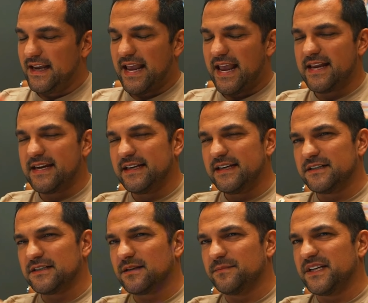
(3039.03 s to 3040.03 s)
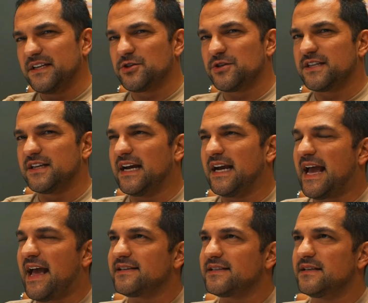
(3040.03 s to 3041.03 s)
And here's something interesting. I
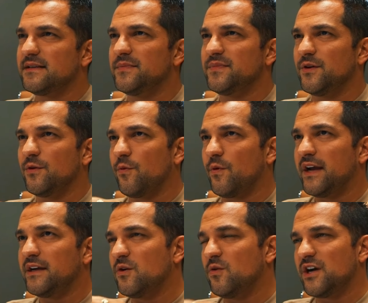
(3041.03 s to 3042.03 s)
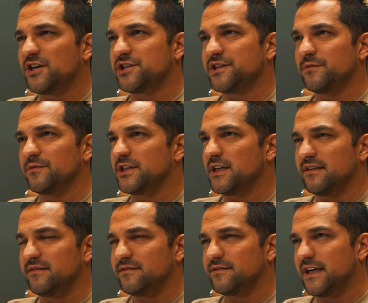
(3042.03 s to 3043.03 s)
asked him the right question, which I'll
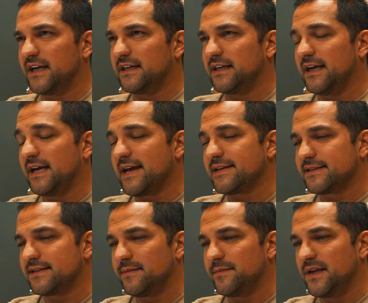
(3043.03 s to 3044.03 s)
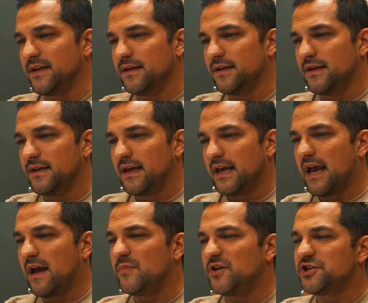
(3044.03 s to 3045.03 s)
never forget. I asked him,
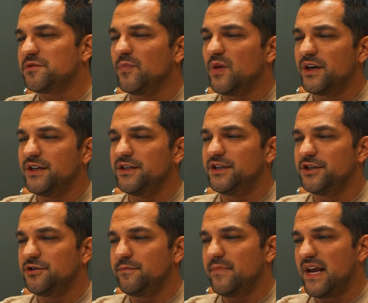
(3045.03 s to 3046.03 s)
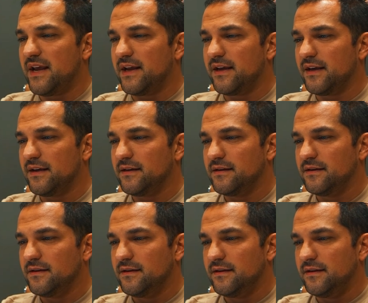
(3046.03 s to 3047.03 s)
how much money did you make
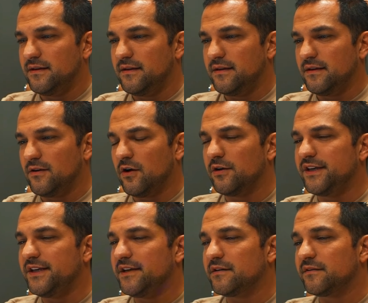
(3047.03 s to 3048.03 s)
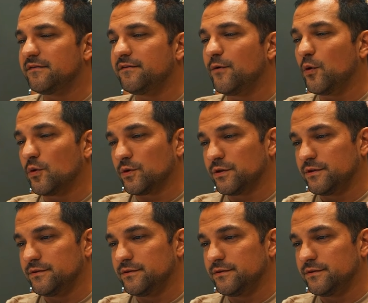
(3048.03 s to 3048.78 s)
on year 4?